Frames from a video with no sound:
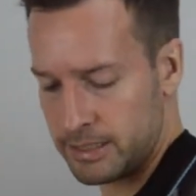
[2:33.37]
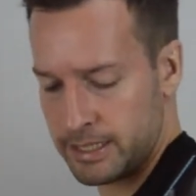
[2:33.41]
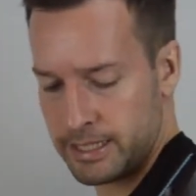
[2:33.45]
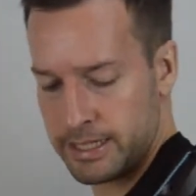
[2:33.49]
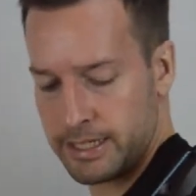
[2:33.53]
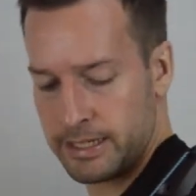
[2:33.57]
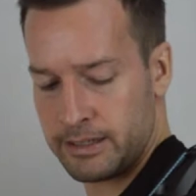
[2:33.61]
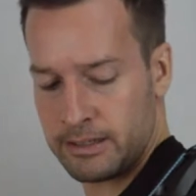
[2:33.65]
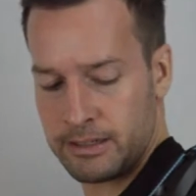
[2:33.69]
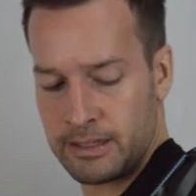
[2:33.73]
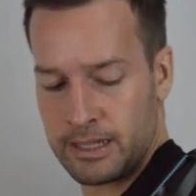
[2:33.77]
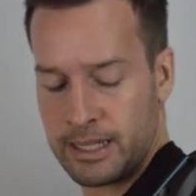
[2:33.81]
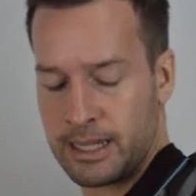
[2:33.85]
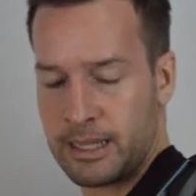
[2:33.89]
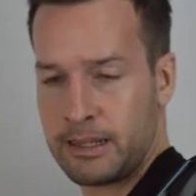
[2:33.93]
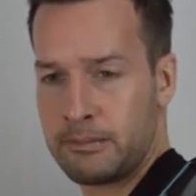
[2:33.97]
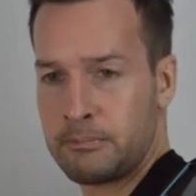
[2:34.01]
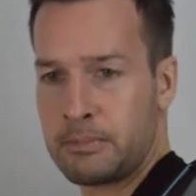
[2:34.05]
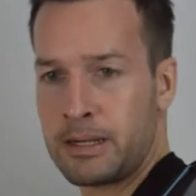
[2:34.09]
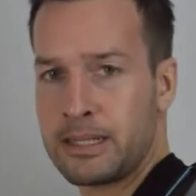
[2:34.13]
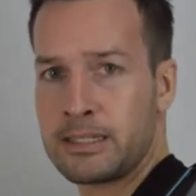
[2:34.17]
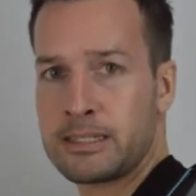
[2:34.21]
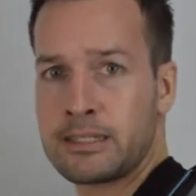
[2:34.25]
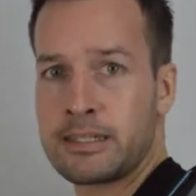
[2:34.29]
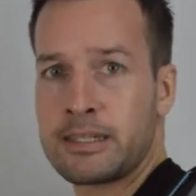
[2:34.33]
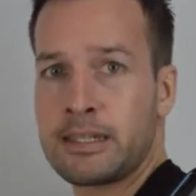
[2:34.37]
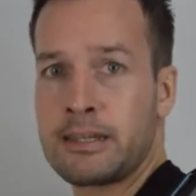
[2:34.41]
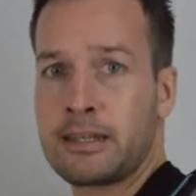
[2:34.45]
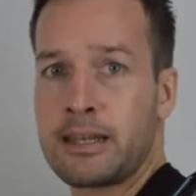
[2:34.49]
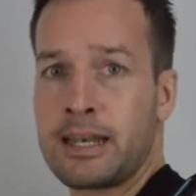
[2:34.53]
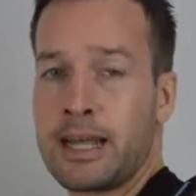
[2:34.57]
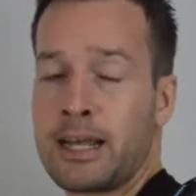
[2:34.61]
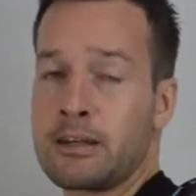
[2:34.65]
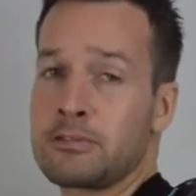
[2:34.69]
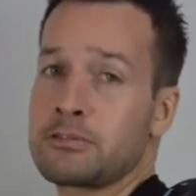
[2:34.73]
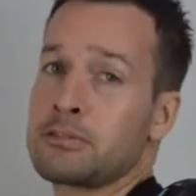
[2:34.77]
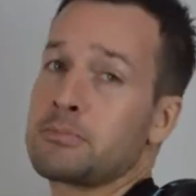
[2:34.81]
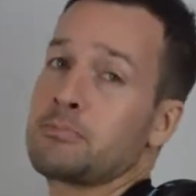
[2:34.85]
it basically
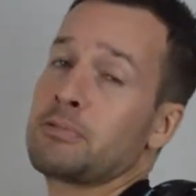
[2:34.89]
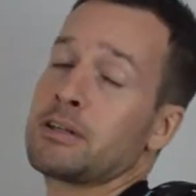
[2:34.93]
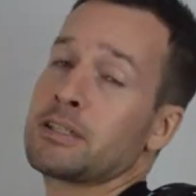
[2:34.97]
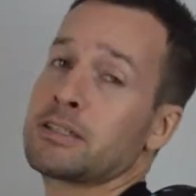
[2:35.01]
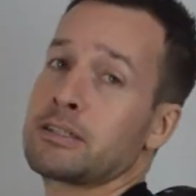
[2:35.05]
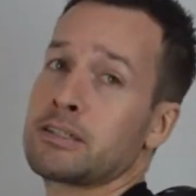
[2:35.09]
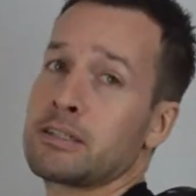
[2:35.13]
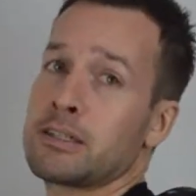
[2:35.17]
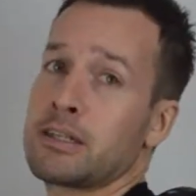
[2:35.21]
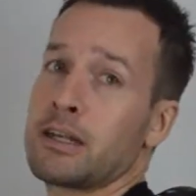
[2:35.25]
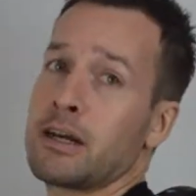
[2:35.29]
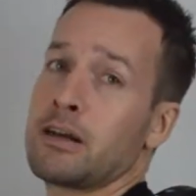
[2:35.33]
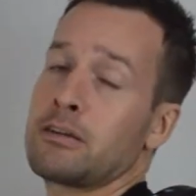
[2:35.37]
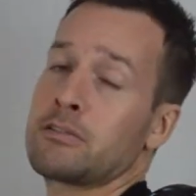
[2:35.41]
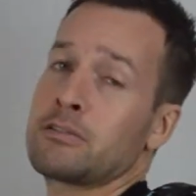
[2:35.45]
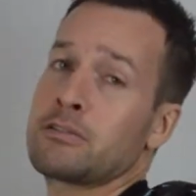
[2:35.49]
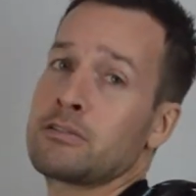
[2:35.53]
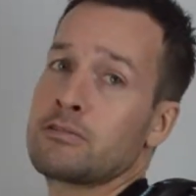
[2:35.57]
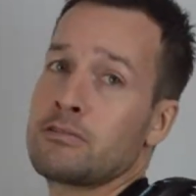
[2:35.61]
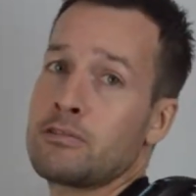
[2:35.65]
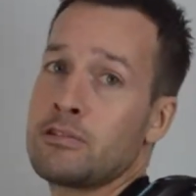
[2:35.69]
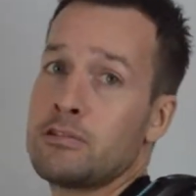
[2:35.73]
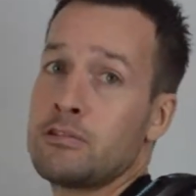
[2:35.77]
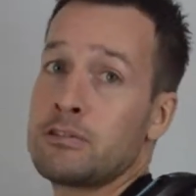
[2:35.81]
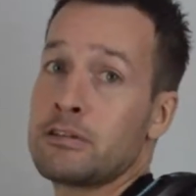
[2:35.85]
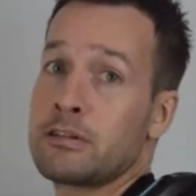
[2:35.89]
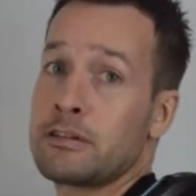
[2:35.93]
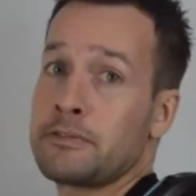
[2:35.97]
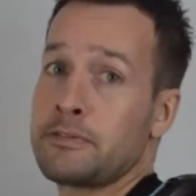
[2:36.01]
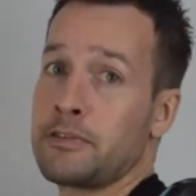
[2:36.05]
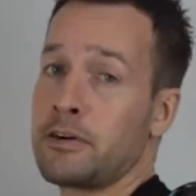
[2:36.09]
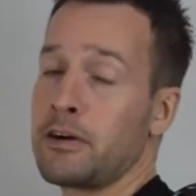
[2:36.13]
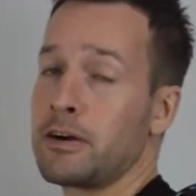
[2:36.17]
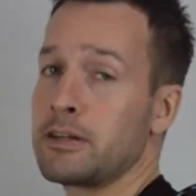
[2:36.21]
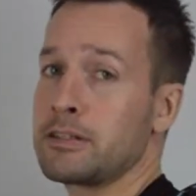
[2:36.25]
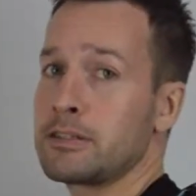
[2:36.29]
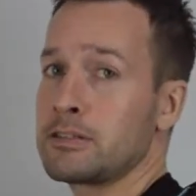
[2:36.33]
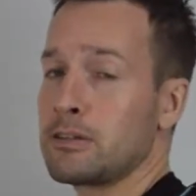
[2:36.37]
allows the pressure to go through the
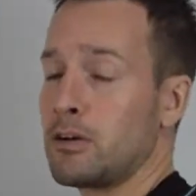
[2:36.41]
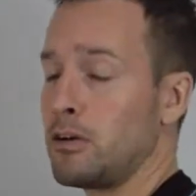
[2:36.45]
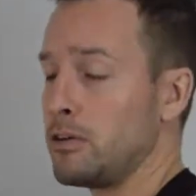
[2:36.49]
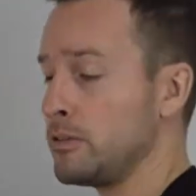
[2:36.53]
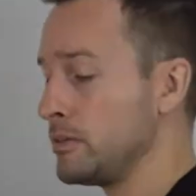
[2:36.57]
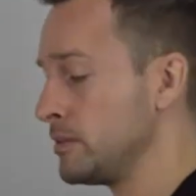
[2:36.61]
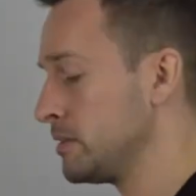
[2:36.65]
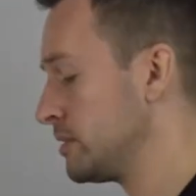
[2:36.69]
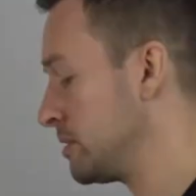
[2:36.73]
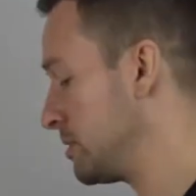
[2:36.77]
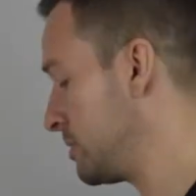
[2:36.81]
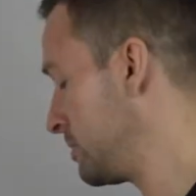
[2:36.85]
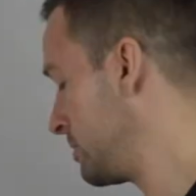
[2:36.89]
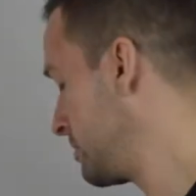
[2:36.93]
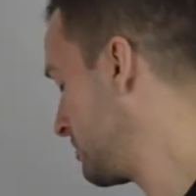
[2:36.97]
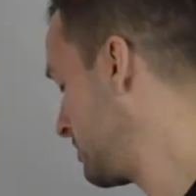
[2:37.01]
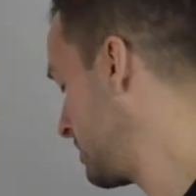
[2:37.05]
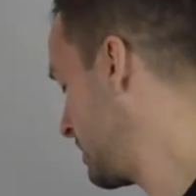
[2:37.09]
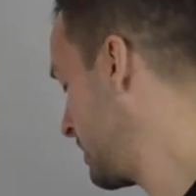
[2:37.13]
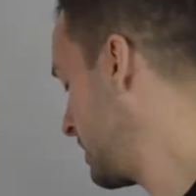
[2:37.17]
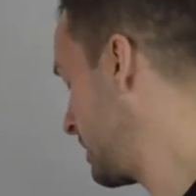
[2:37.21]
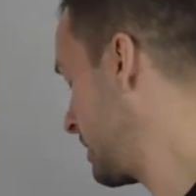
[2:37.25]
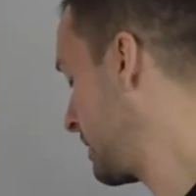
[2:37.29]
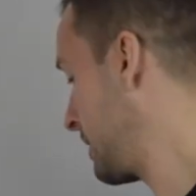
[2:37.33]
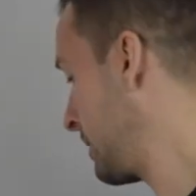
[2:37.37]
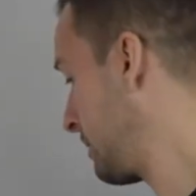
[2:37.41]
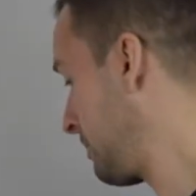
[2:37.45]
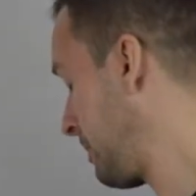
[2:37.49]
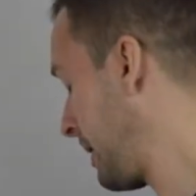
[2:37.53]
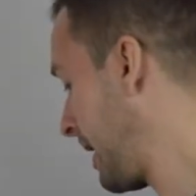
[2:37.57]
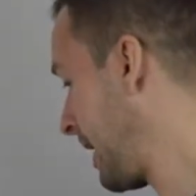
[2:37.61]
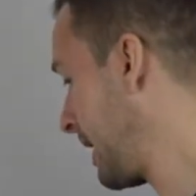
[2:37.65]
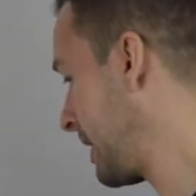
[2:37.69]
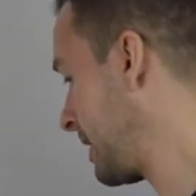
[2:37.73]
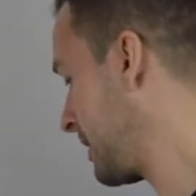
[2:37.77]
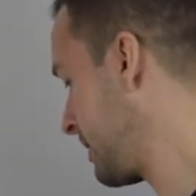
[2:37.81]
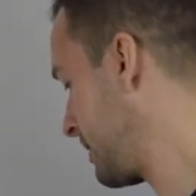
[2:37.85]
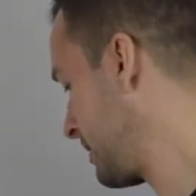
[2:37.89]
device onto your
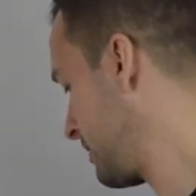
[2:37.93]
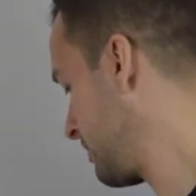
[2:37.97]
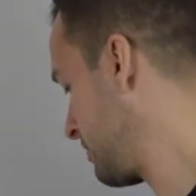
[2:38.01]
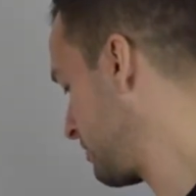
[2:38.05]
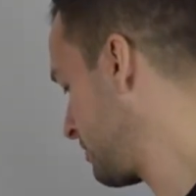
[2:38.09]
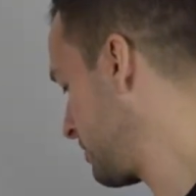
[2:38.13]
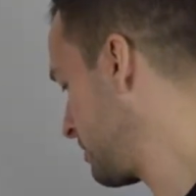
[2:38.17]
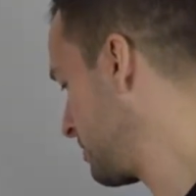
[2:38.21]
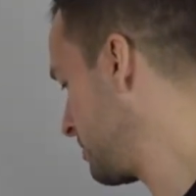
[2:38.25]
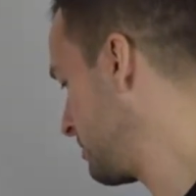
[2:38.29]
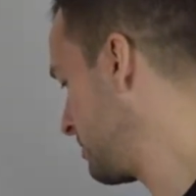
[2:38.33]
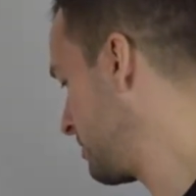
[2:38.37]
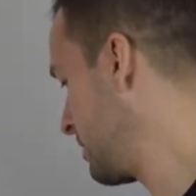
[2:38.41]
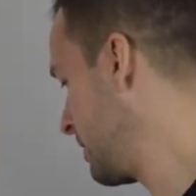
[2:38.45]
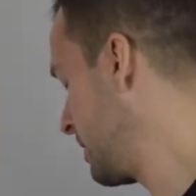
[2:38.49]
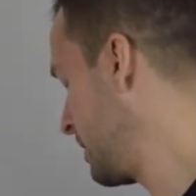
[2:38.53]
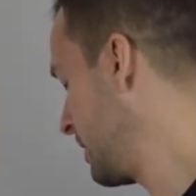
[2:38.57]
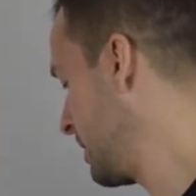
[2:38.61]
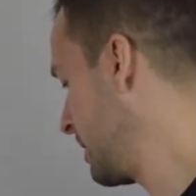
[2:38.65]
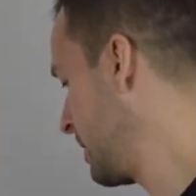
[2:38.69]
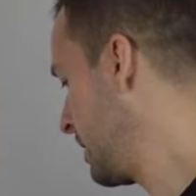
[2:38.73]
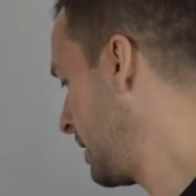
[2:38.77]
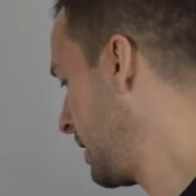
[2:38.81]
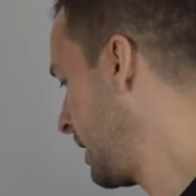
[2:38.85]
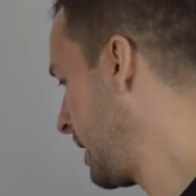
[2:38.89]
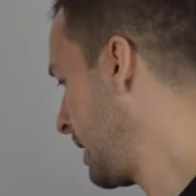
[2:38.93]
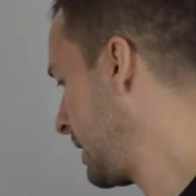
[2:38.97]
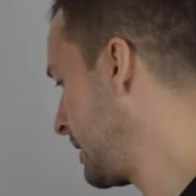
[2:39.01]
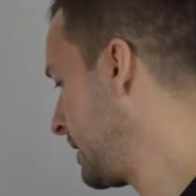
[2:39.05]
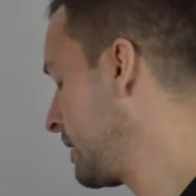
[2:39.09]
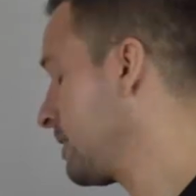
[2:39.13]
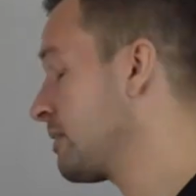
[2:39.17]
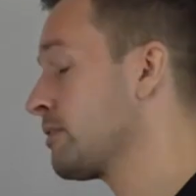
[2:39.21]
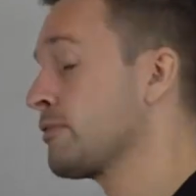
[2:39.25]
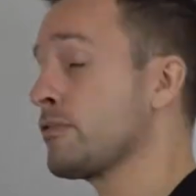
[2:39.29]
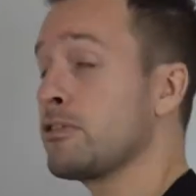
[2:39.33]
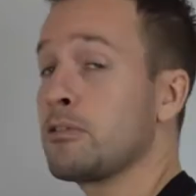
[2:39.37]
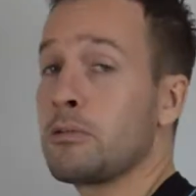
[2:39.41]
back, through, and then
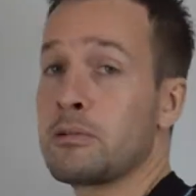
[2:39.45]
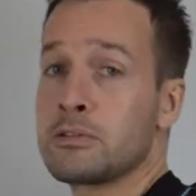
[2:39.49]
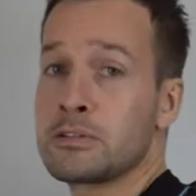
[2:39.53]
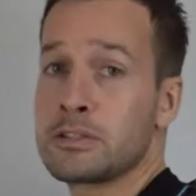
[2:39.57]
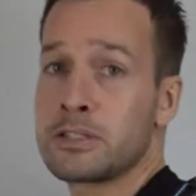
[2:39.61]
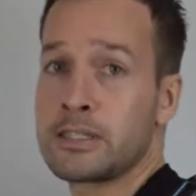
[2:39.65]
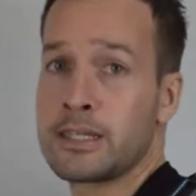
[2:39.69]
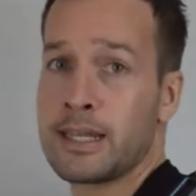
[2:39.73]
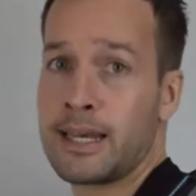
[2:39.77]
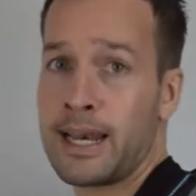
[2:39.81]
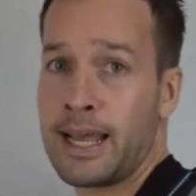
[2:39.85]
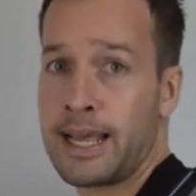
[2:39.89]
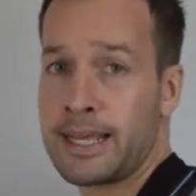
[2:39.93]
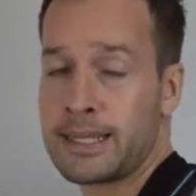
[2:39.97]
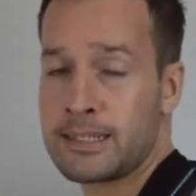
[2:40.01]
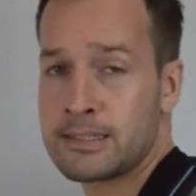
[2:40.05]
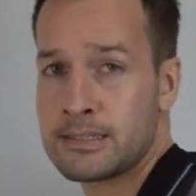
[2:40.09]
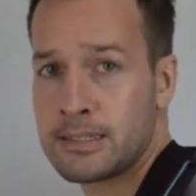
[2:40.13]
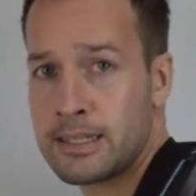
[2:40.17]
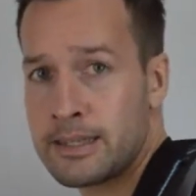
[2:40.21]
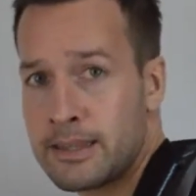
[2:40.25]
through onto your legs.